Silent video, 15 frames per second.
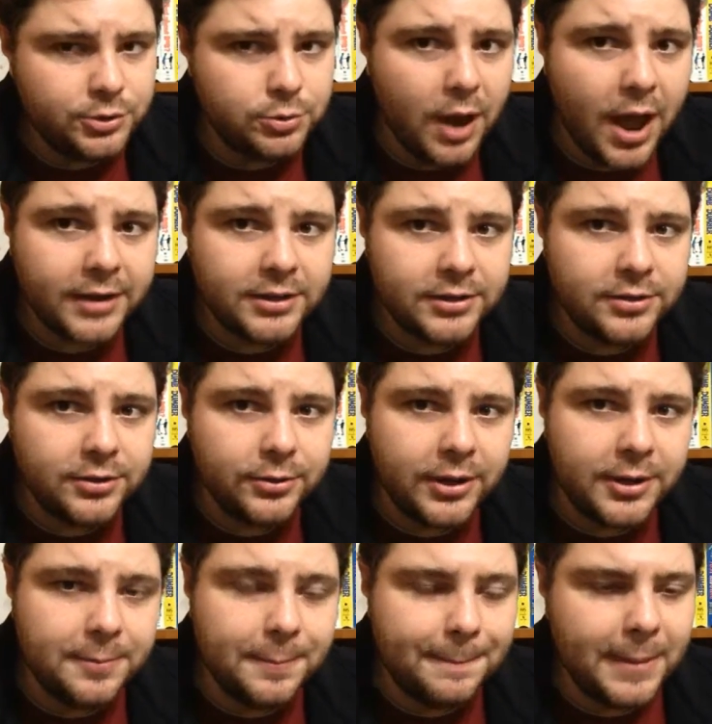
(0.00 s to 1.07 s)
attracted to
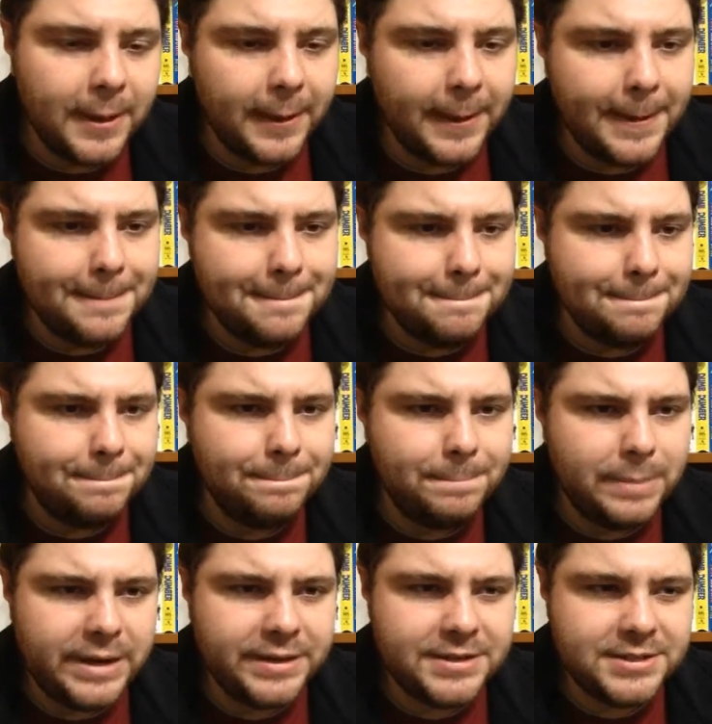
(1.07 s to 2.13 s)
it.
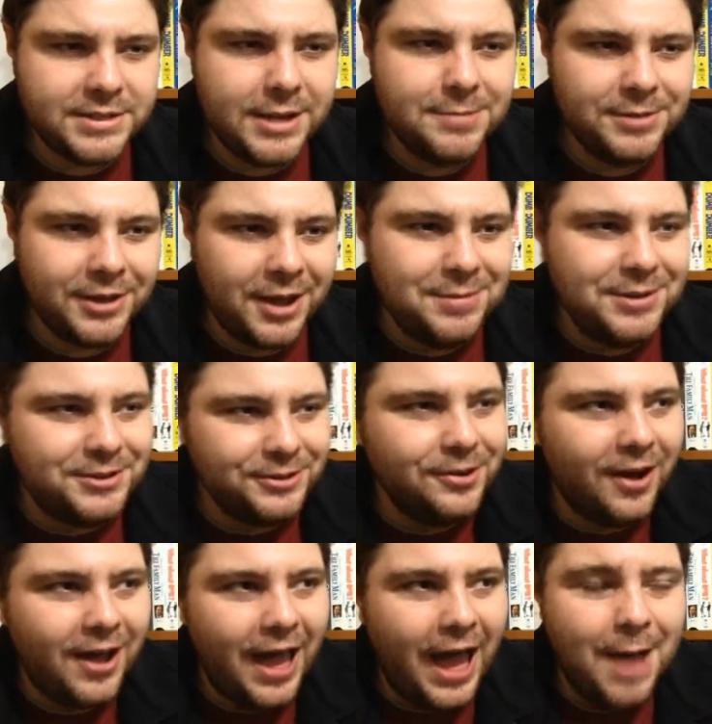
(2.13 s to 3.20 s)
But at the same time, you
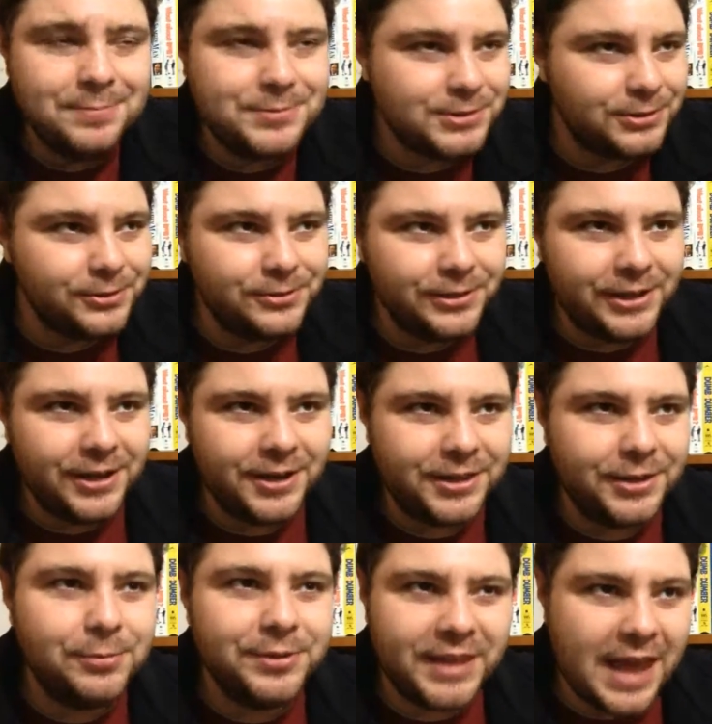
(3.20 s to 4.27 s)
do absolutely kind of
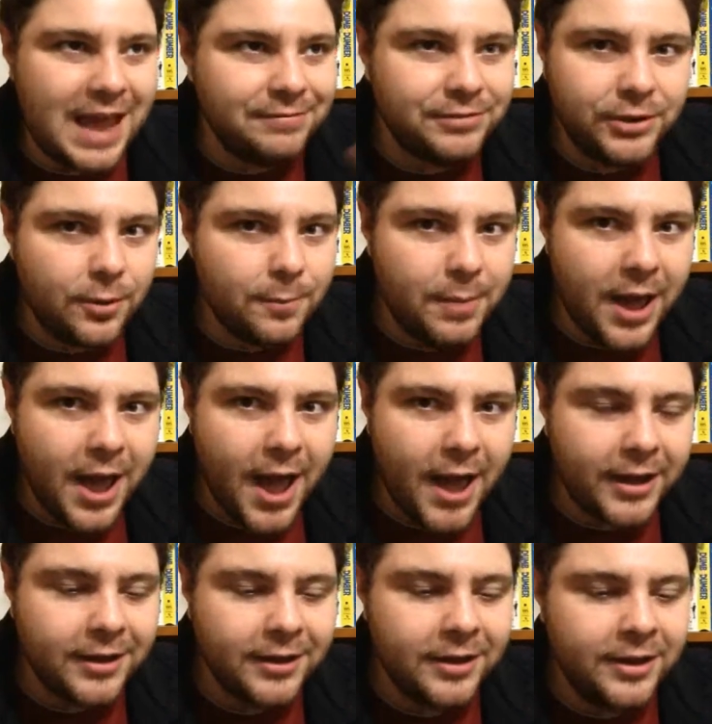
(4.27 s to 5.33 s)
think when they have to go
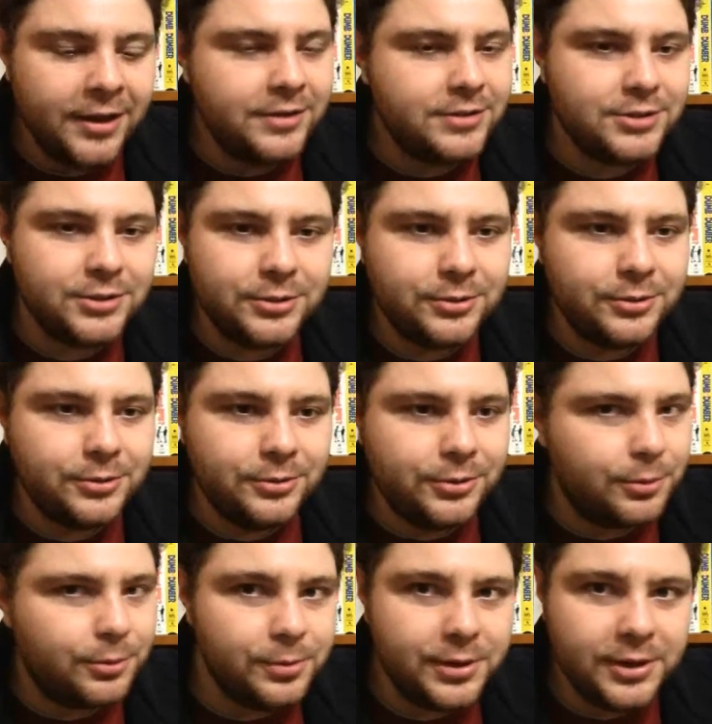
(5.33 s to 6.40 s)
back to
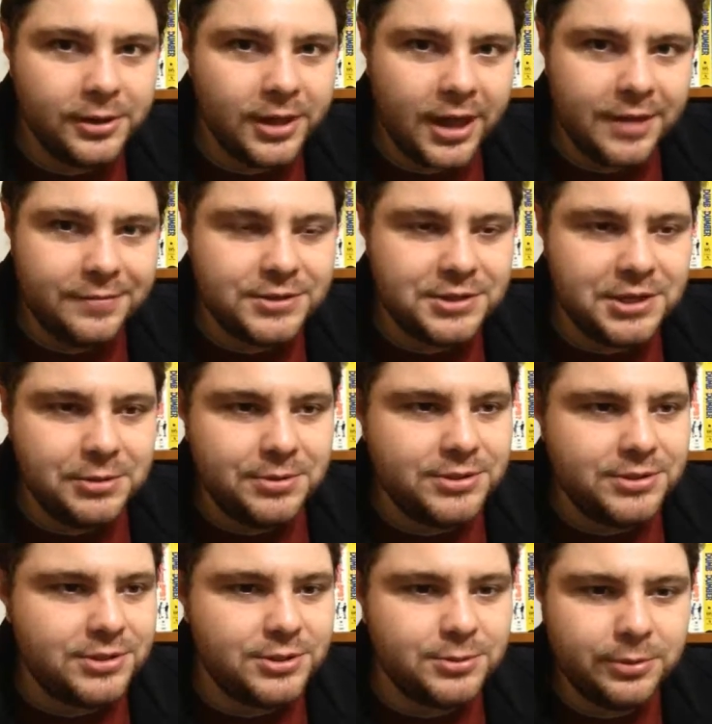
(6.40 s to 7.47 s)
the real life
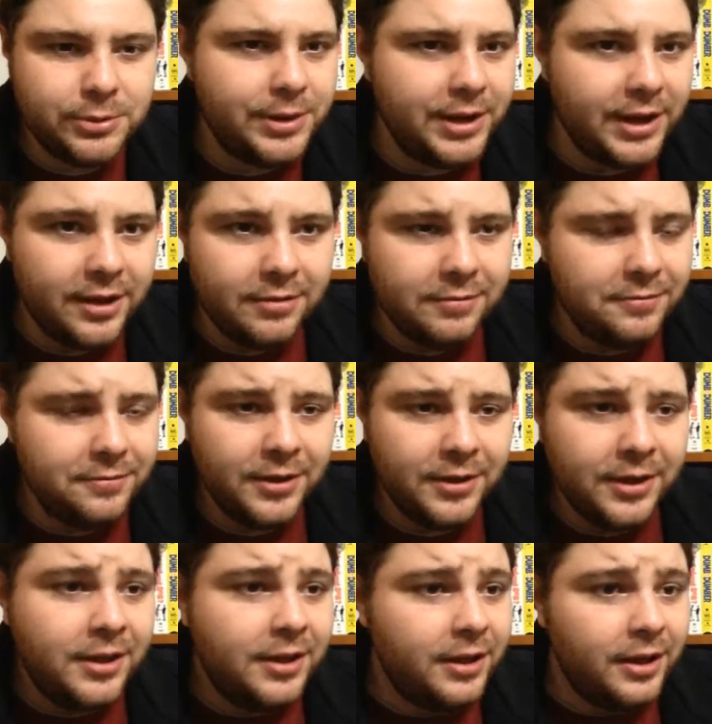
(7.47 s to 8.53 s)
sequences where we have
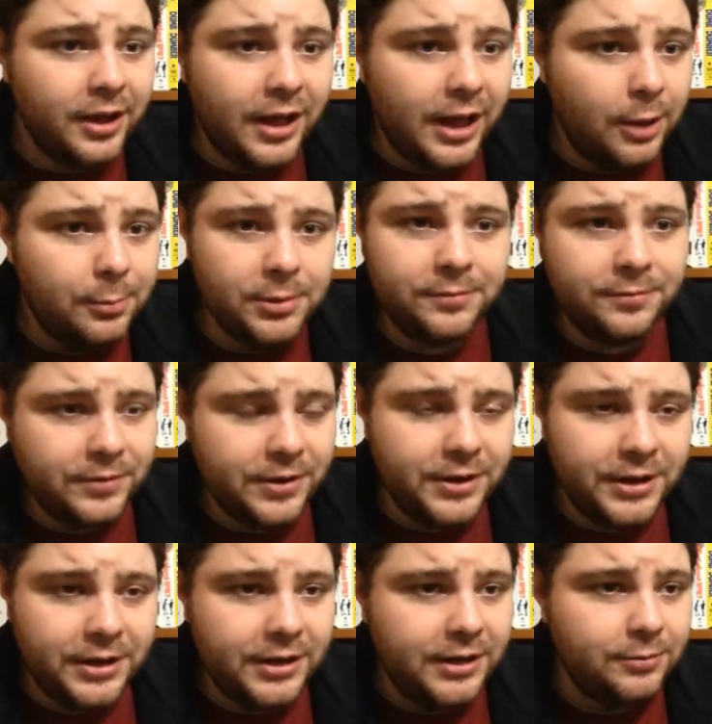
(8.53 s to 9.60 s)
Albert
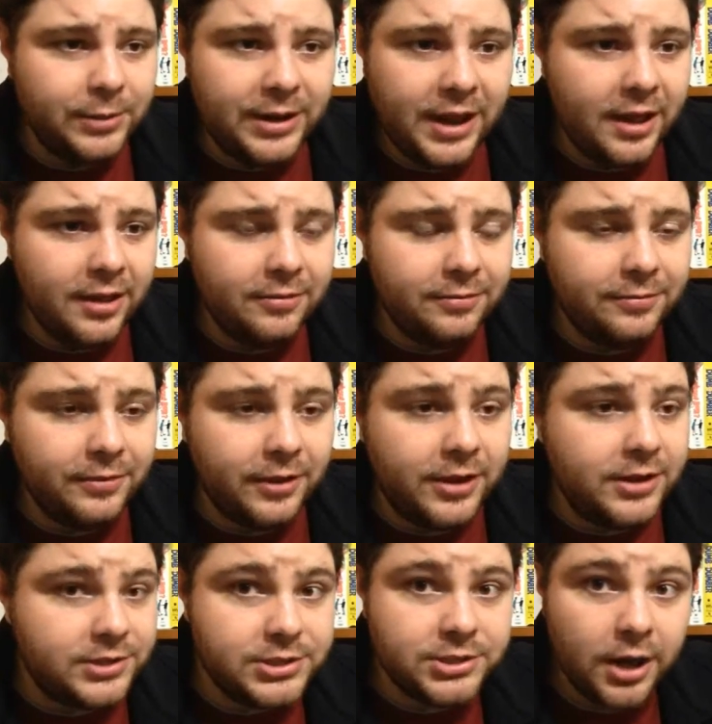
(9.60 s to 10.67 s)
Finney and we have
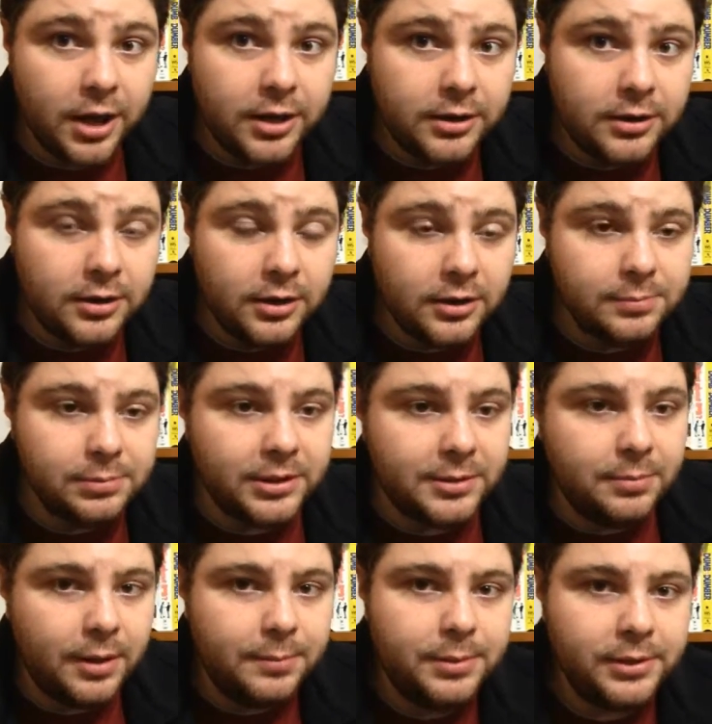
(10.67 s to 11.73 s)
his son,
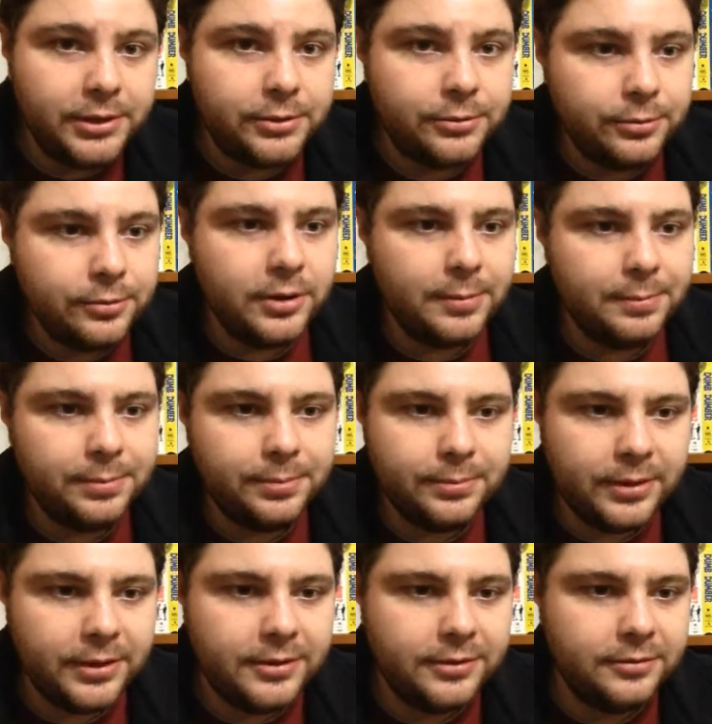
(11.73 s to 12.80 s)
played by Billy Crudup,
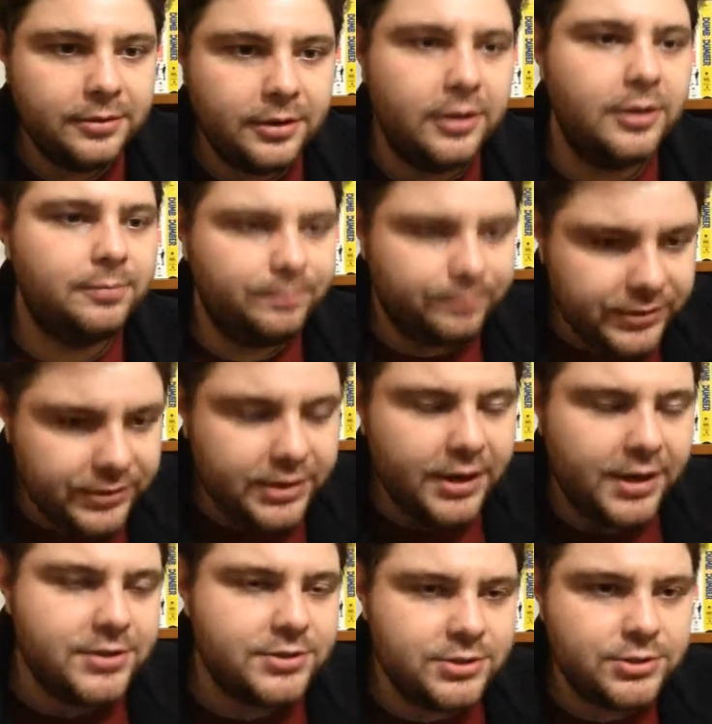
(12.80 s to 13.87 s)
and he
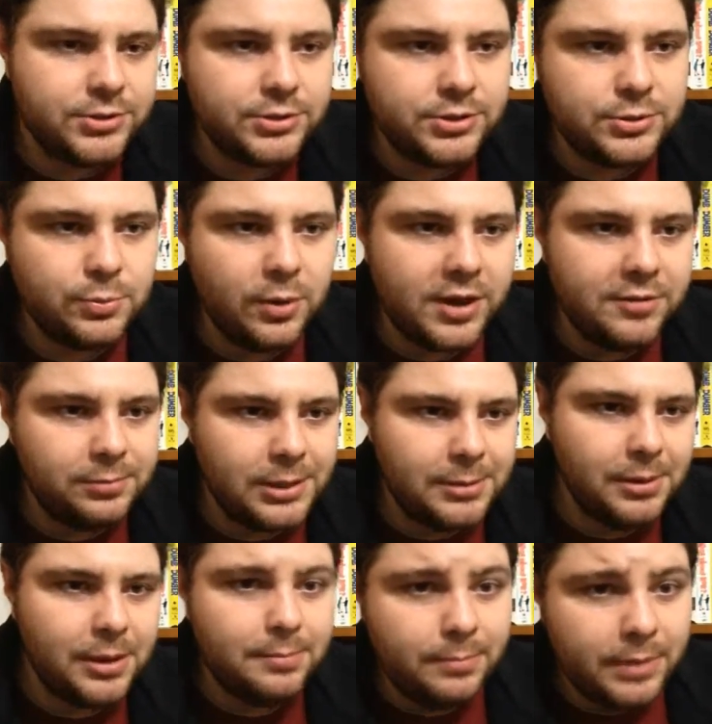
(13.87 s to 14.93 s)
has his wife, played
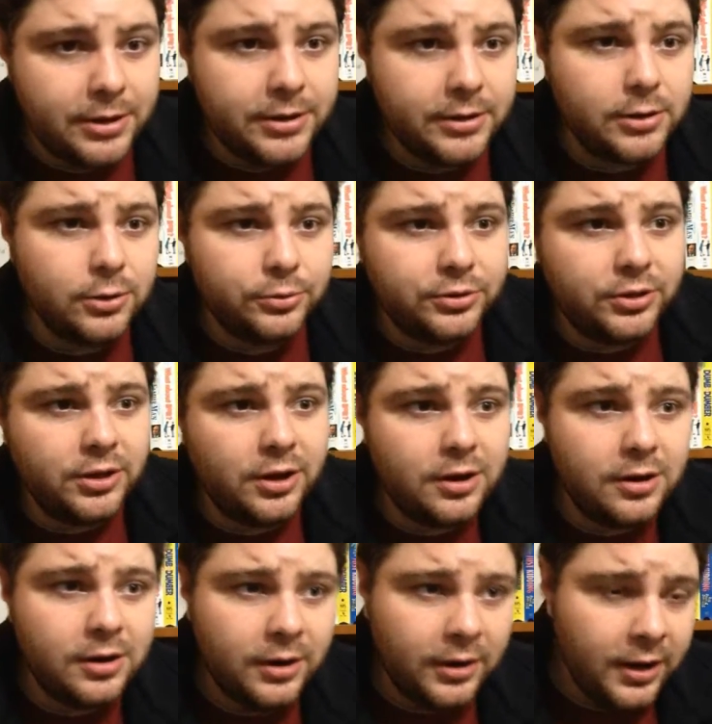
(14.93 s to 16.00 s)
by Marion
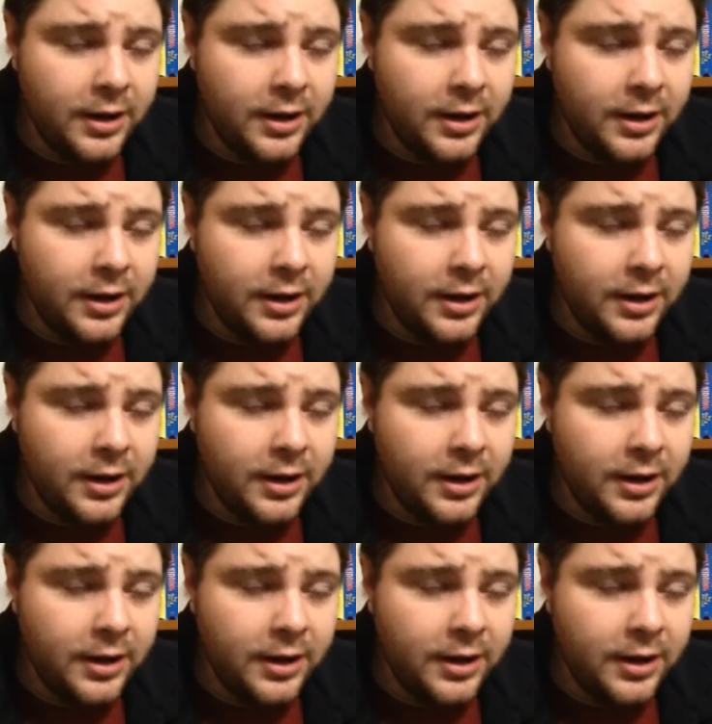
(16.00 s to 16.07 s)
Cotillard,